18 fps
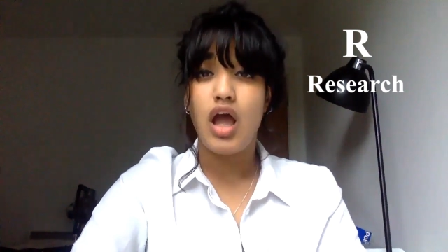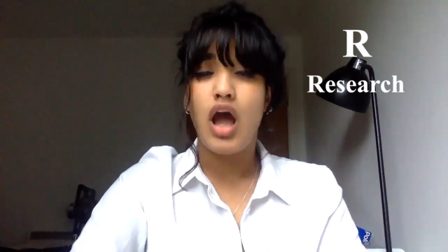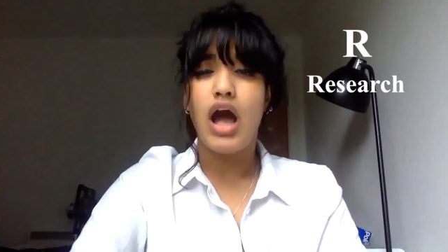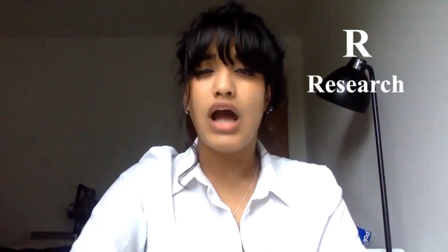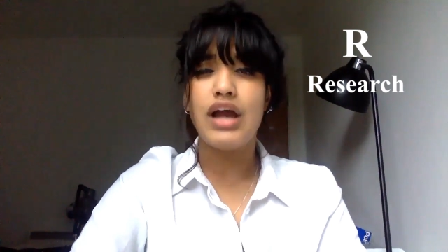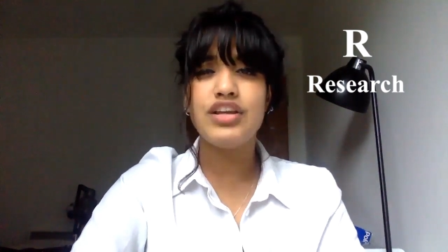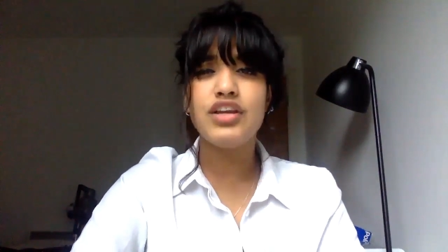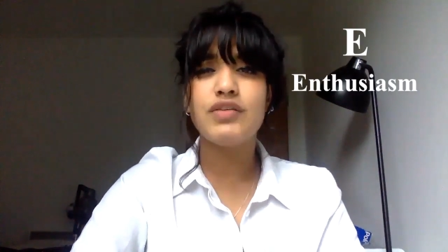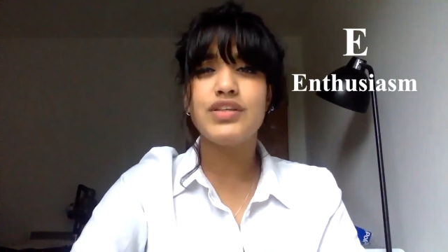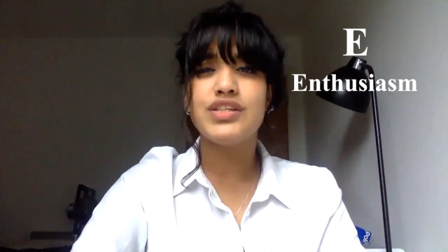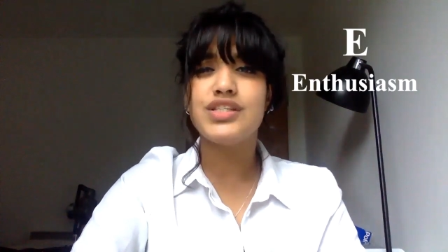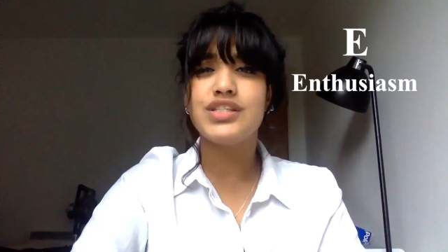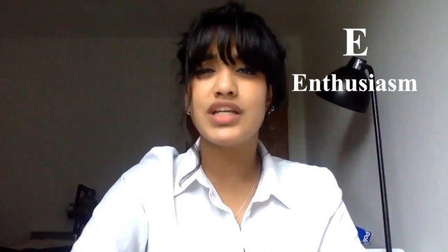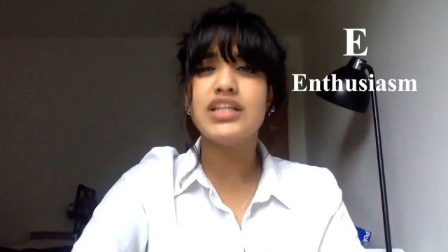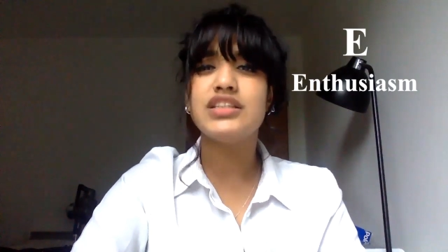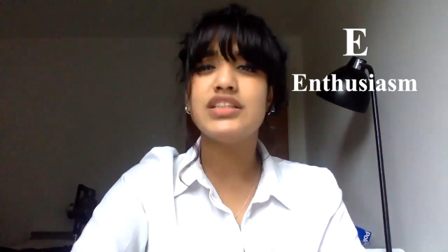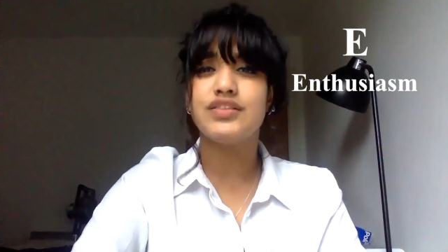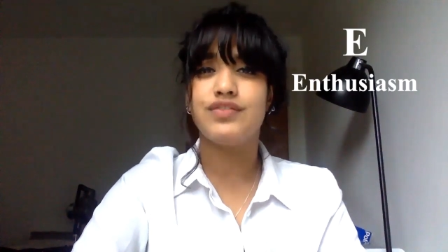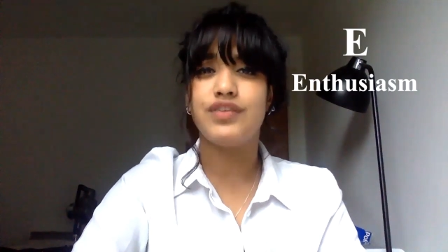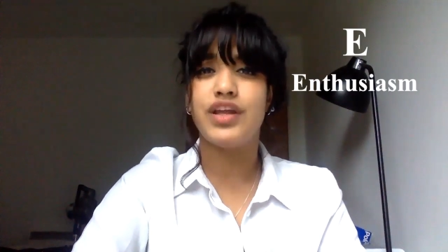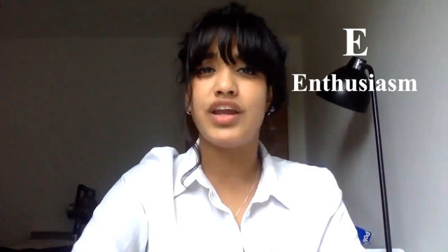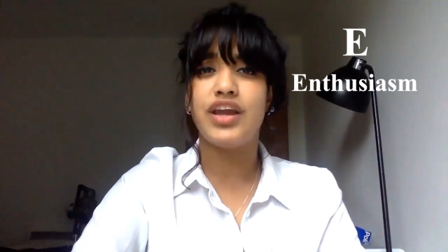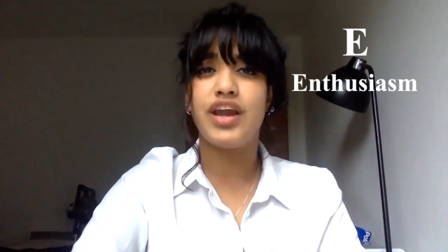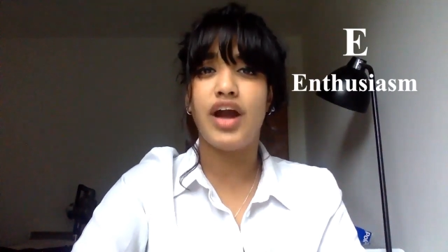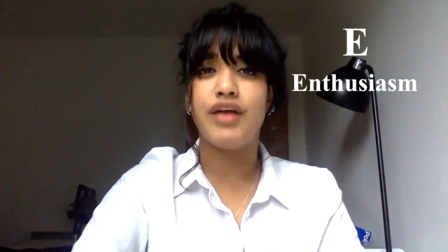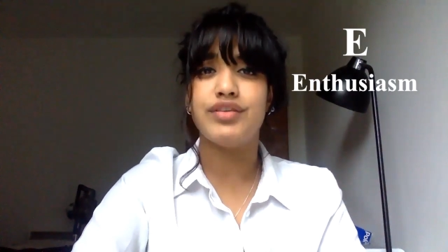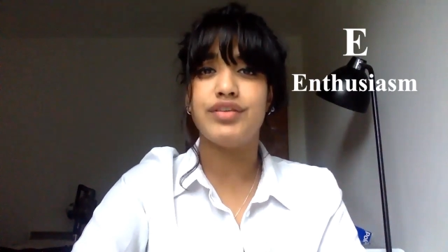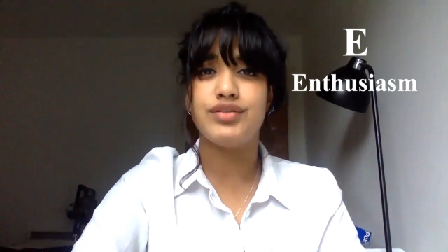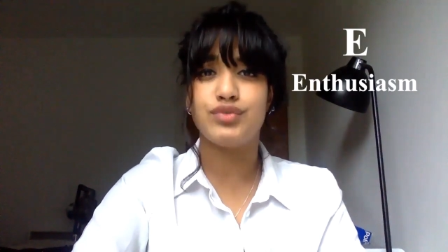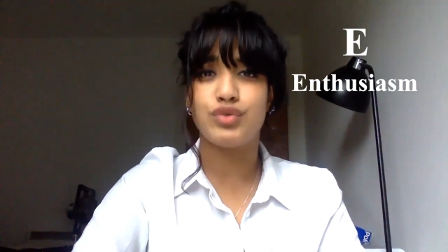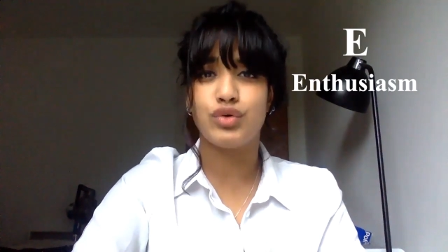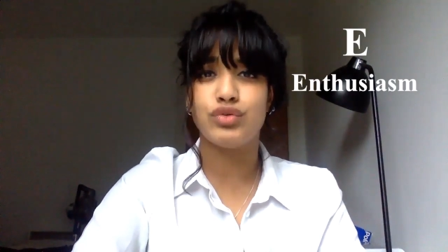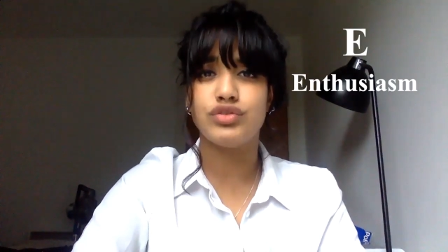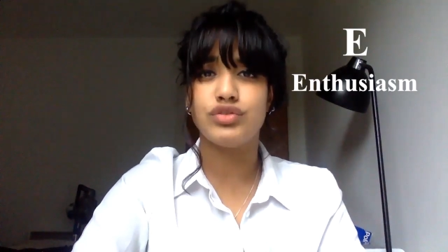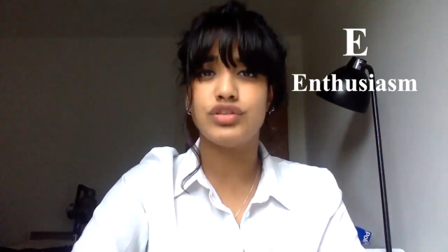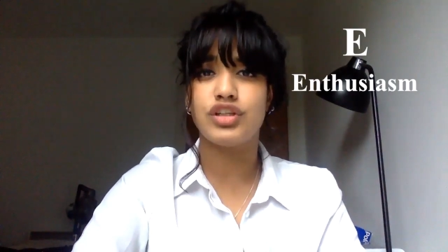I knew instinctively I was
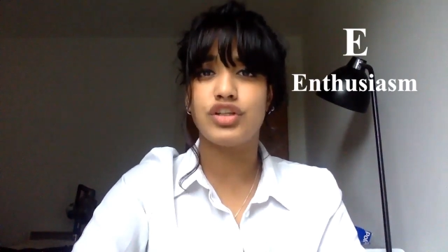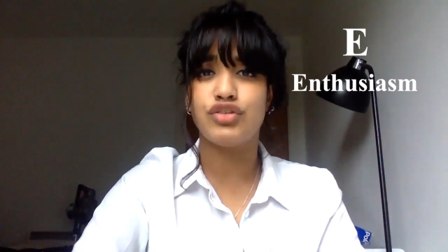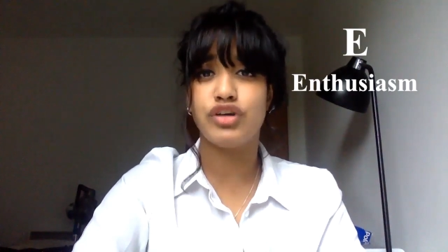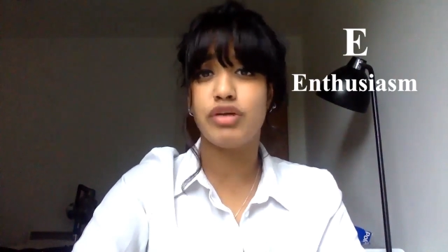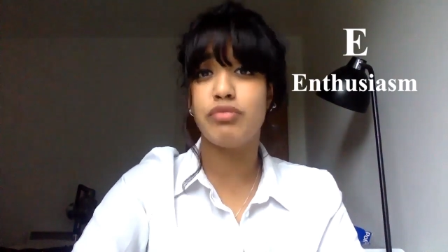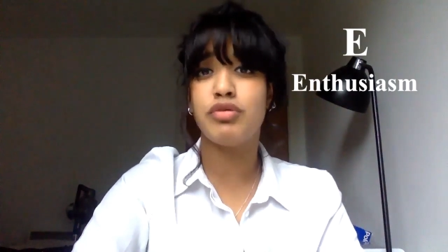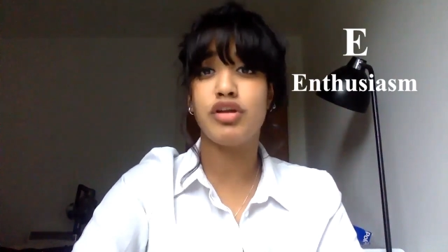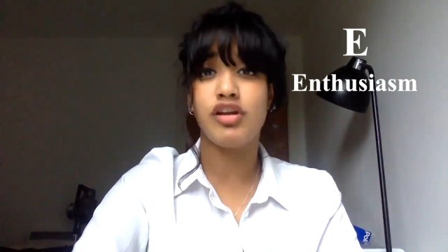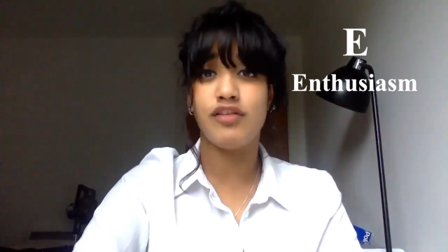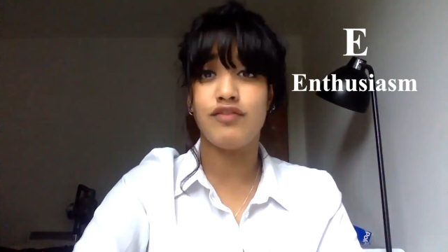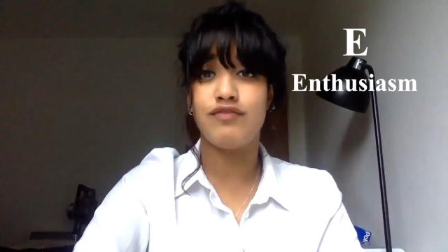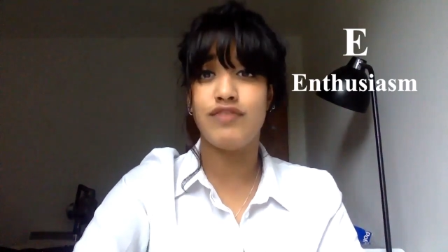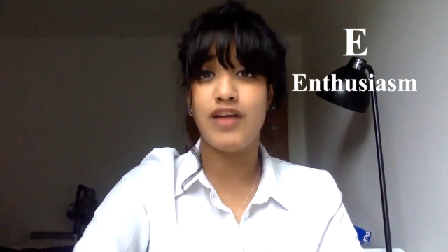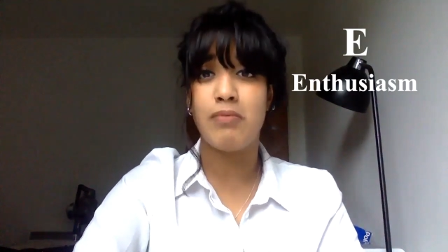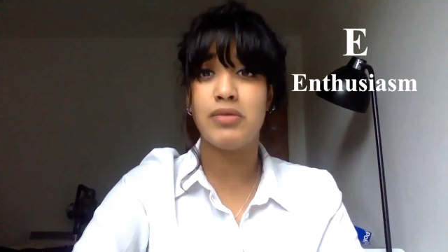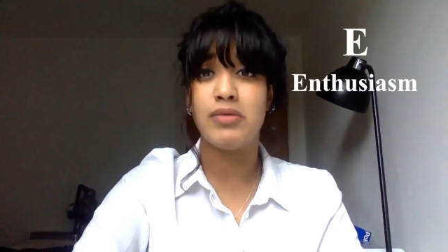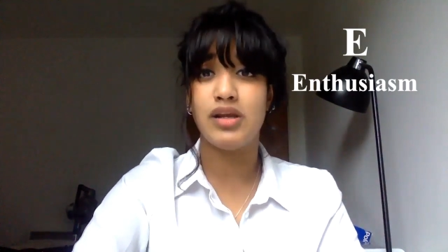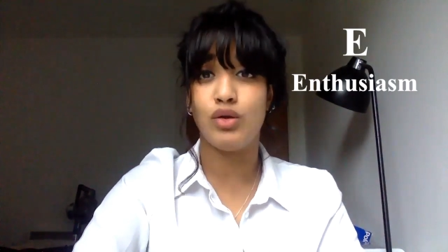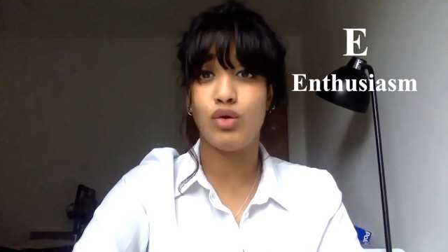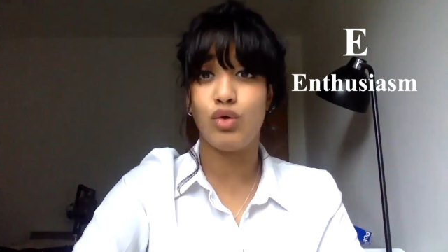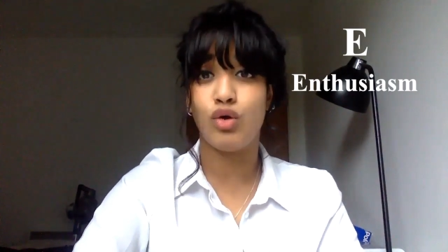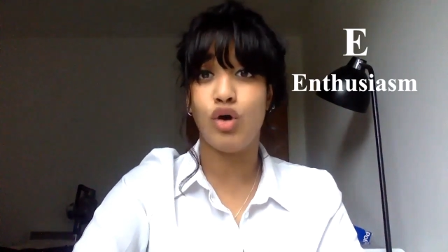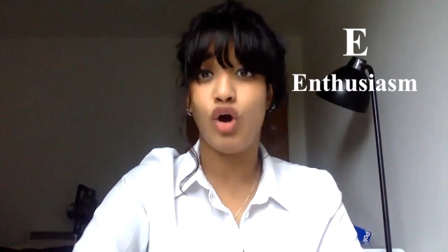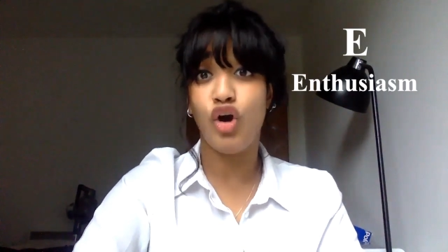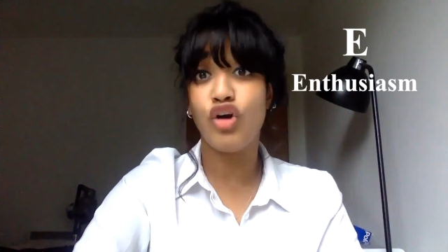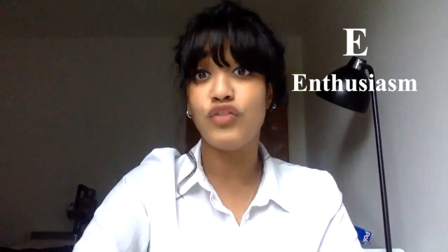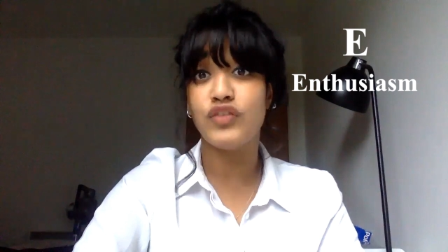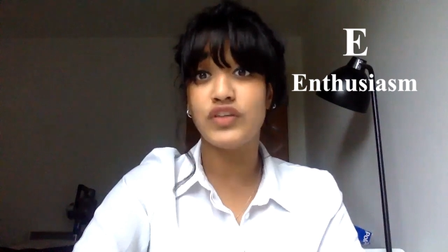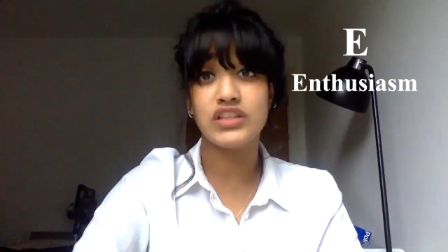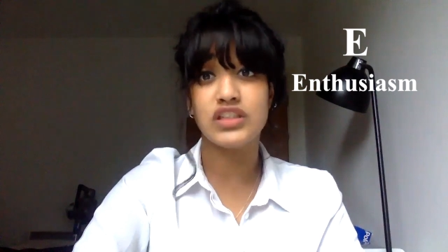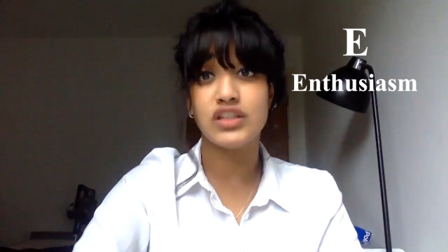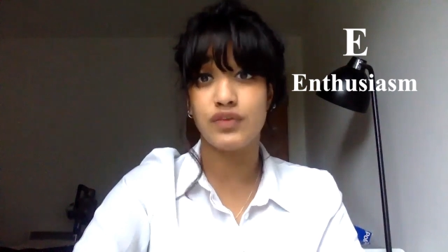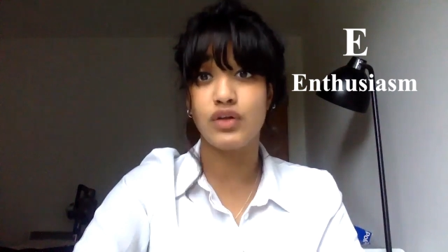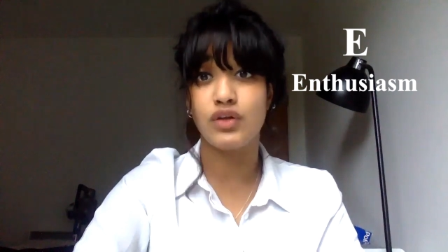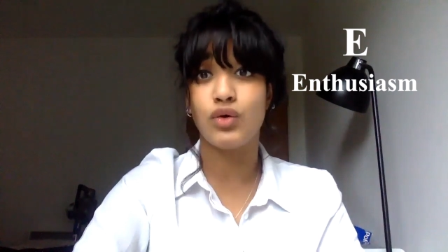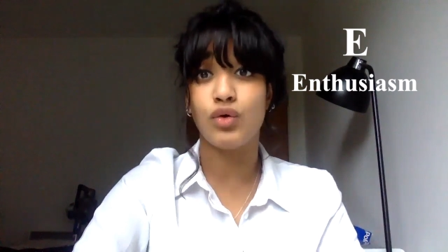drawn to criminal and family law over
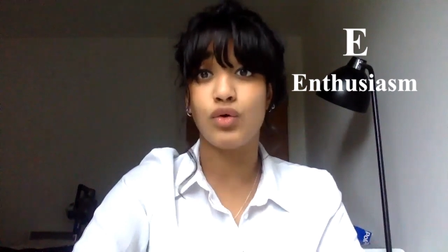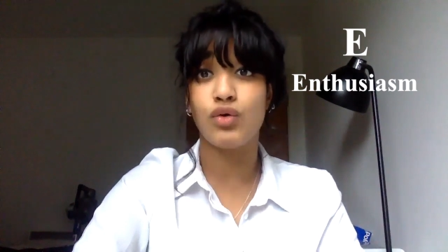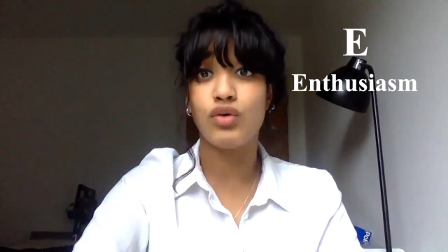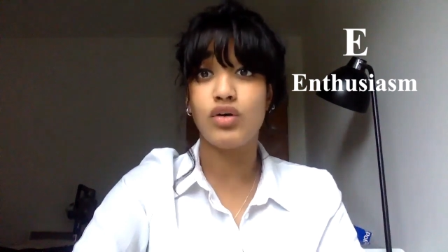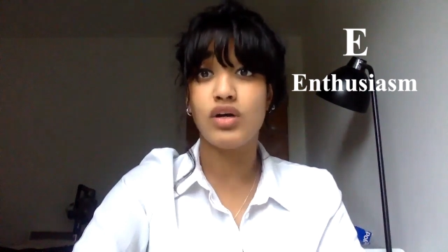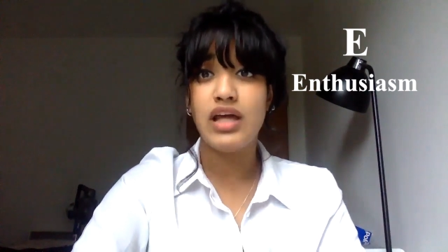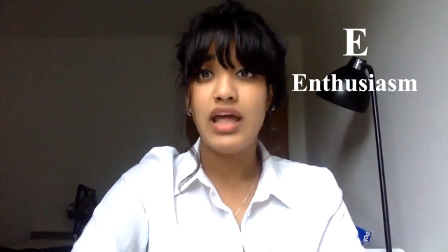civil law,